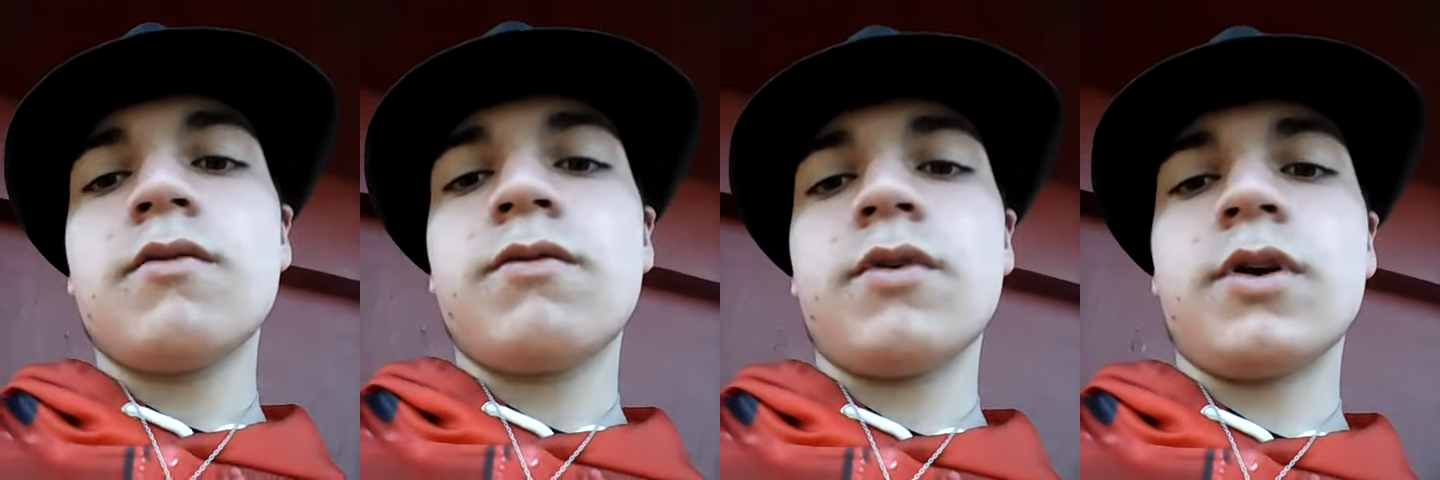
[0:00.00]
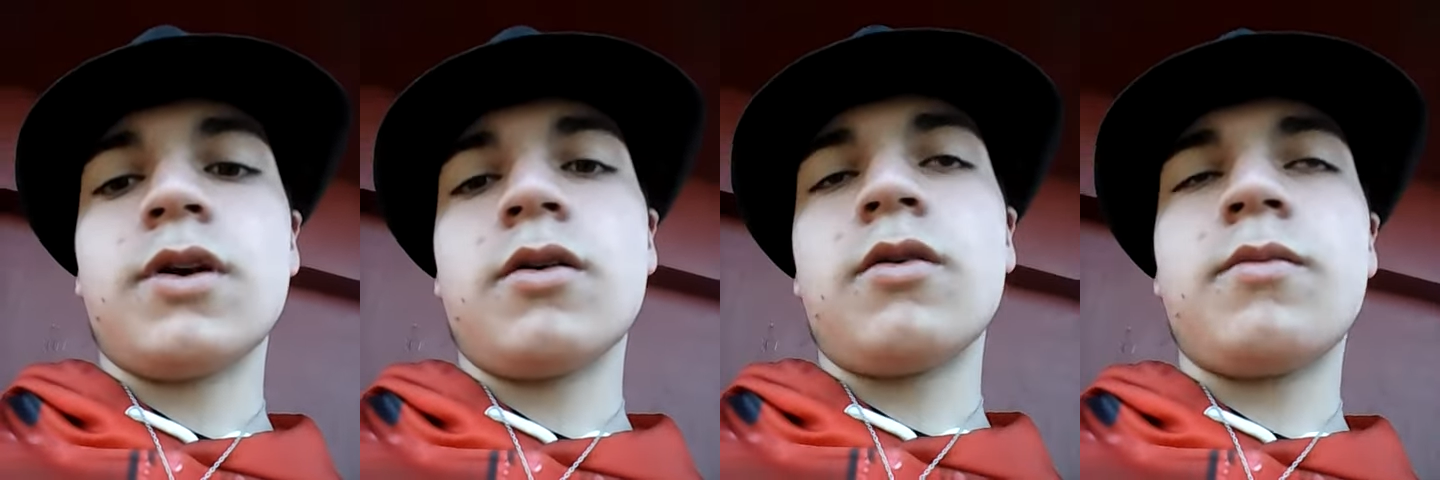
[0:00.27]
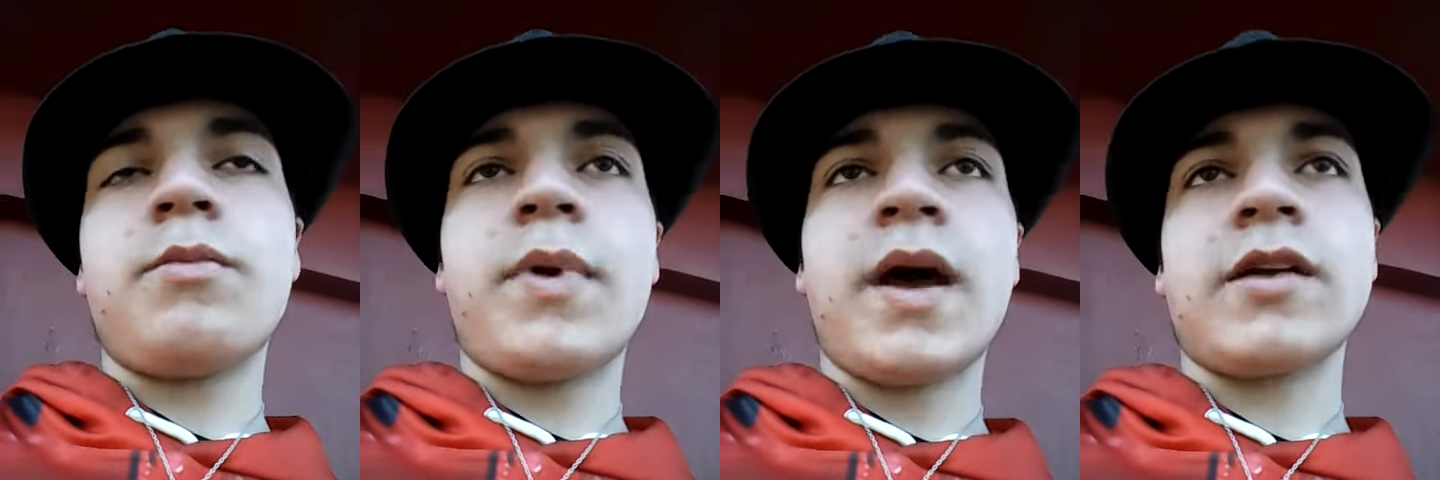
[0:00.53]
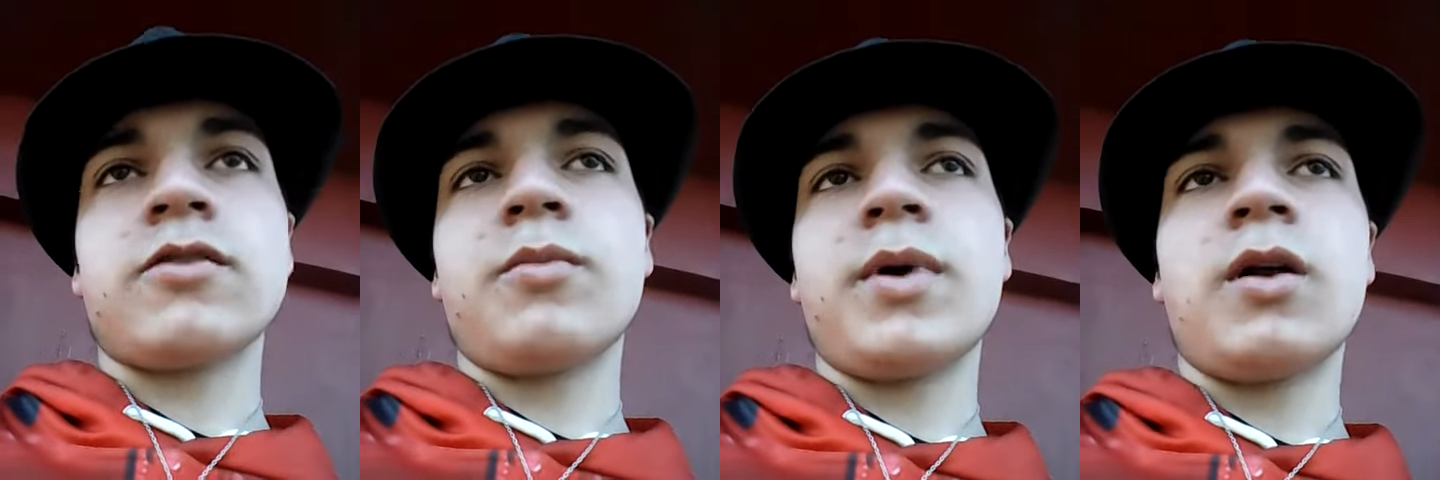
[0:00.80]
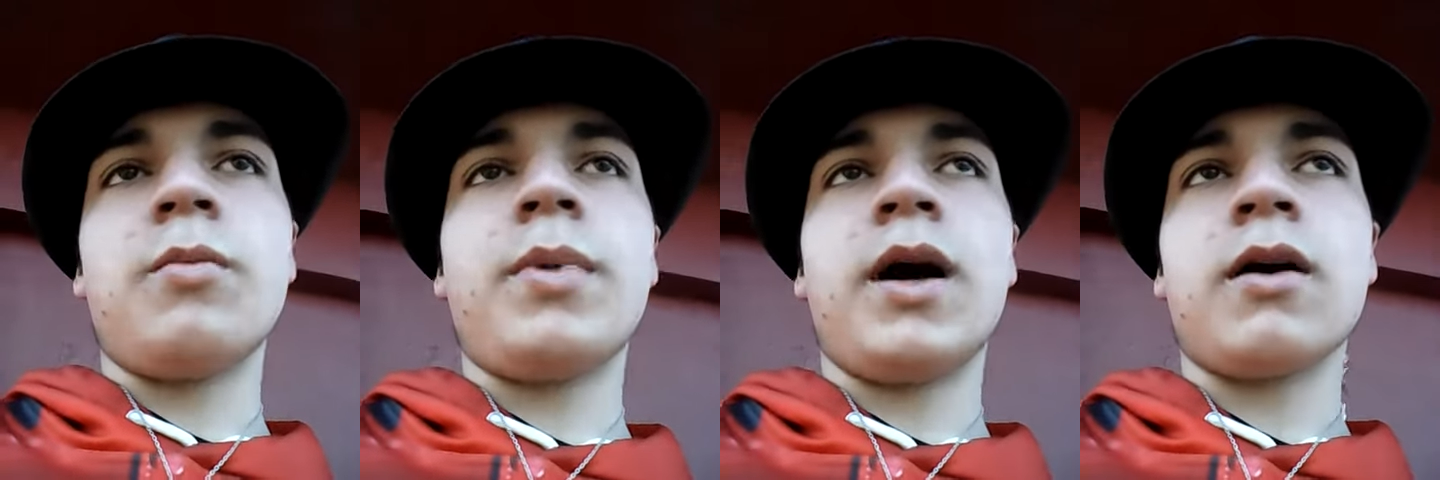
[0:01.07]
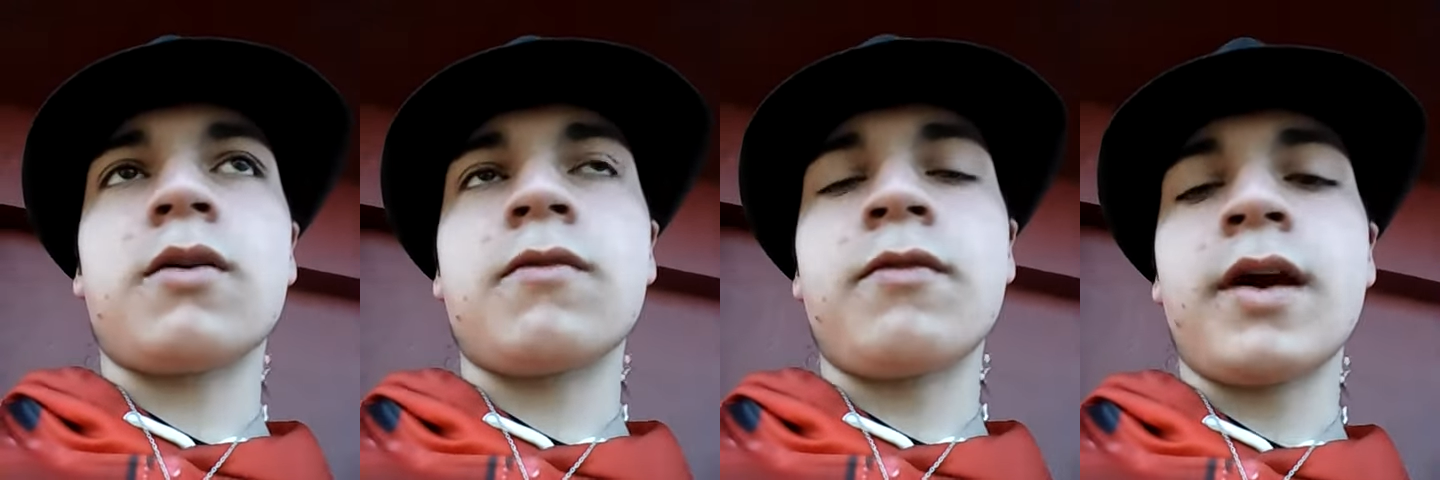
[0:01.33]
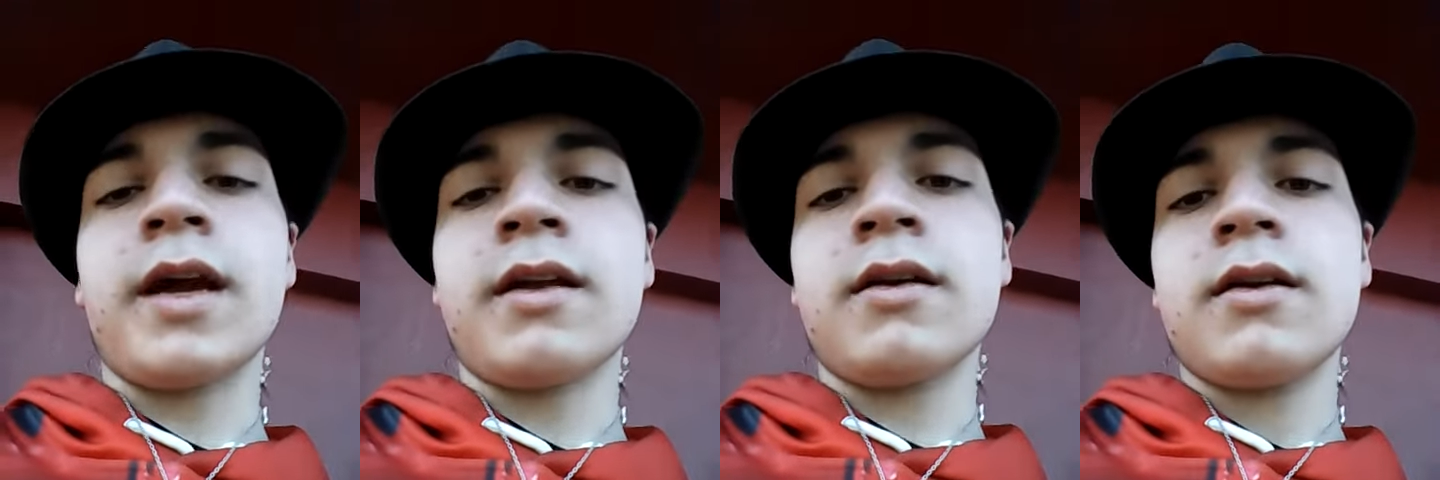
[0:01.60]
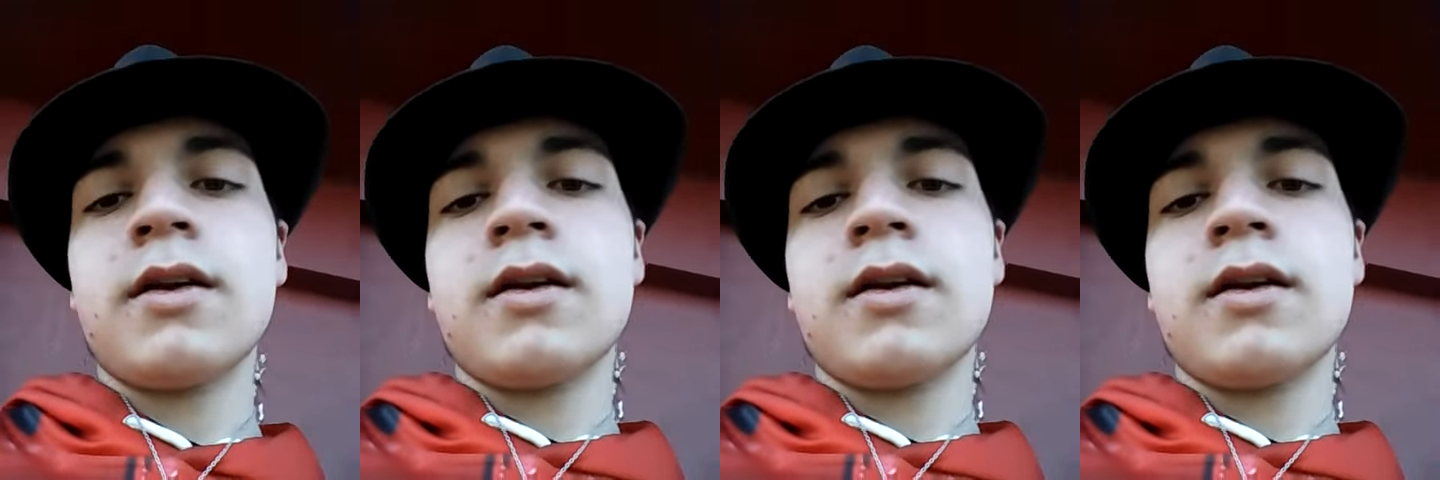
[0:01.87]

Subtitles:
for your basal metabolic rate